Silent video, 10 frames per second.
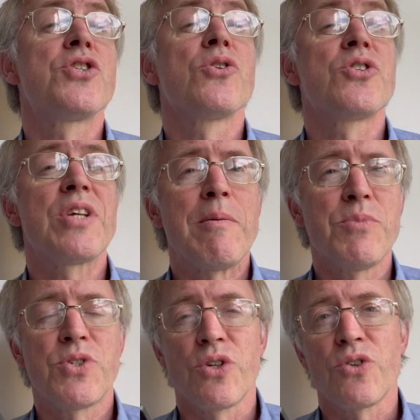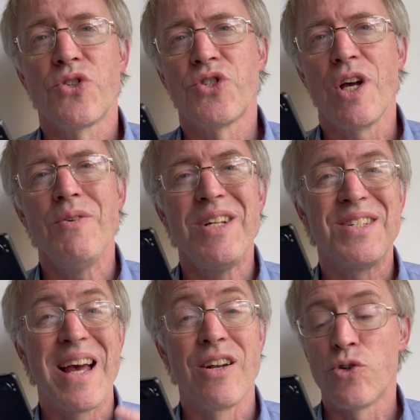on Samsung,
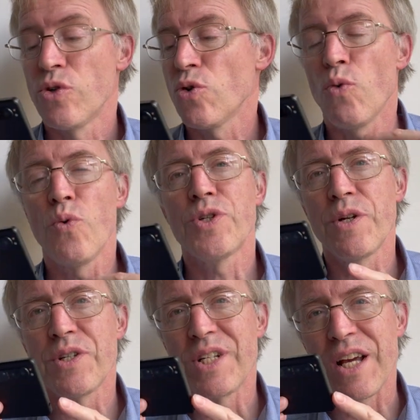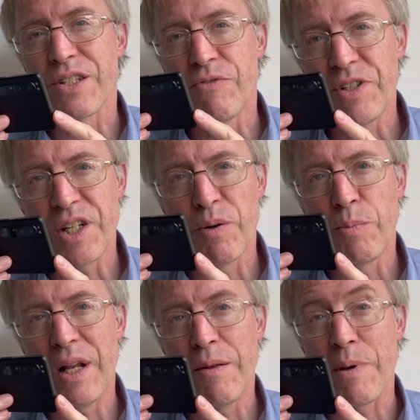Sony's Android auto detects video
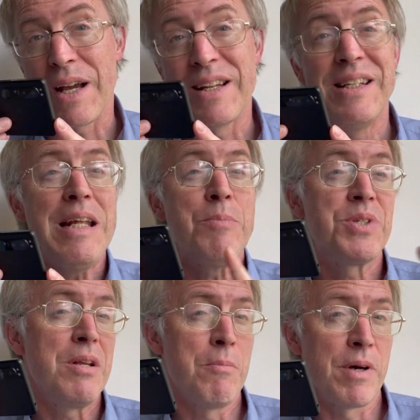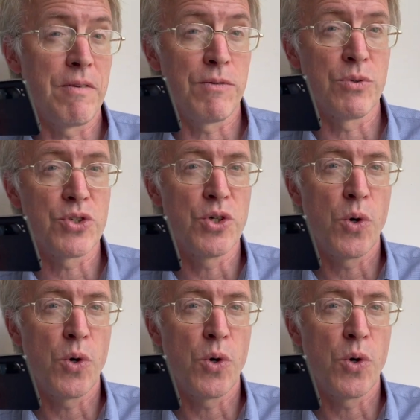playback and leaps in by default to,